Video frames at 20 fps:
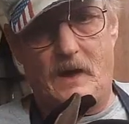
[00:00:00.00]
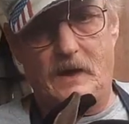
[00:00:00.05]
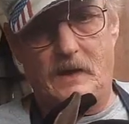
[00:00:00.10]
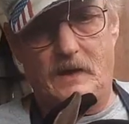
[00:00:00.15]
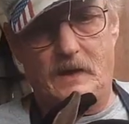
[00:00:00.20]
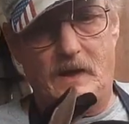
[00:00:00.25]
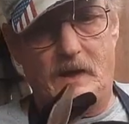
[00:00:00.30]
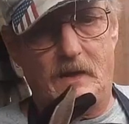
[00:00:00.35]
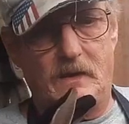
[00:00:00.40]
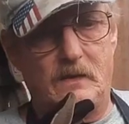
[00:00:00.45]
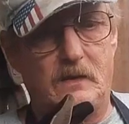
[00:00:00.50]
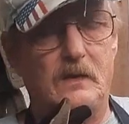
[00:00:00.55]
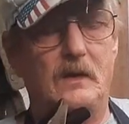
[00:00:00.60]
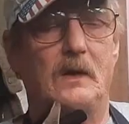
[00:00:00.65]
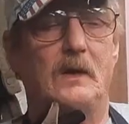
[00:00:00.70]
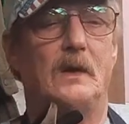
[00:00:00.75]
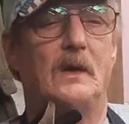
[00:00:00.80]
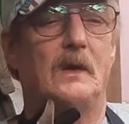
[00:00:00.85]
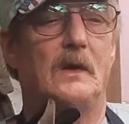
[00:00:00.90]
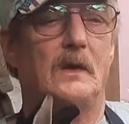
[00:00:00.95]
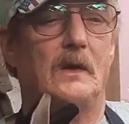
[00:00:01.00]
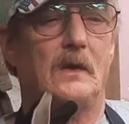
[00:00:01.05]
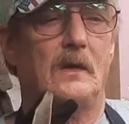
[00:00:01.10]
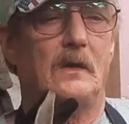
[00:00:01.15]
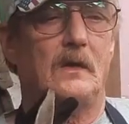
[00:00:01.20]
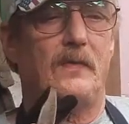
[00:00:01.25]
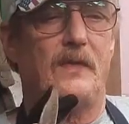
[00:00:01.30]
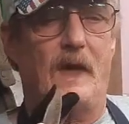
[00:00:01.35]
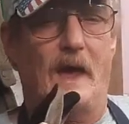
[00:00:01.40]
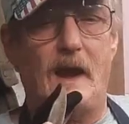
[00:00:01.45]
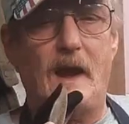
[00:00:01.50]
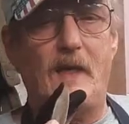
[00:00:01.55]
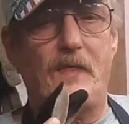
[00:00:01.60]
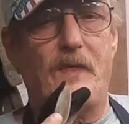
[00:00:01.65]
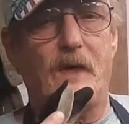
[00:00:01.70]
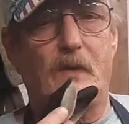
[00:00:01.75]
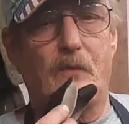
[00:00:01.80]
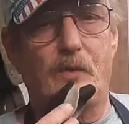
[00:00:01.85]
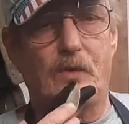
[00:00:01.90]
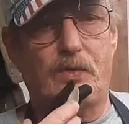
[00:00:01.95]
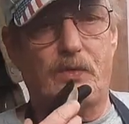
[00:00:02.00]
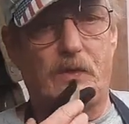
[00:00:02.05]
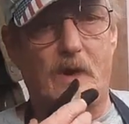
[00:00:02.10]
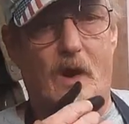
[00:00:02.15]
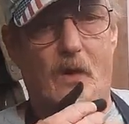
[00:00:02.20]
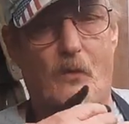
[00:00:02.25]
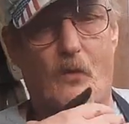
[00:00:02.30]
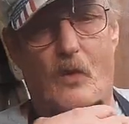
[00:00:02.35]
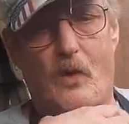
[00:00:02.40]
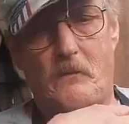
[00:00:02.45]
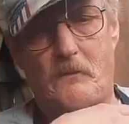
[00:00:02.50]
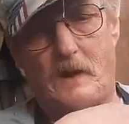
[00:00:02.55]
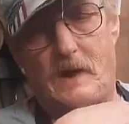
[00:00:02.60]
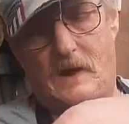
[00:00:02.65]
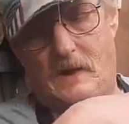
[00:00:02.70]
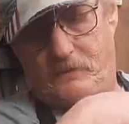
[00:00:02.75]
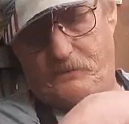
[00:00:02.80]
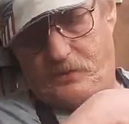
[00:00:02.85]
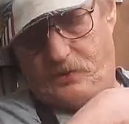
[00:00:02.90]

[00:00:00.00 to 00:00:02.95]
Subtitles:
And then I think we start warming up.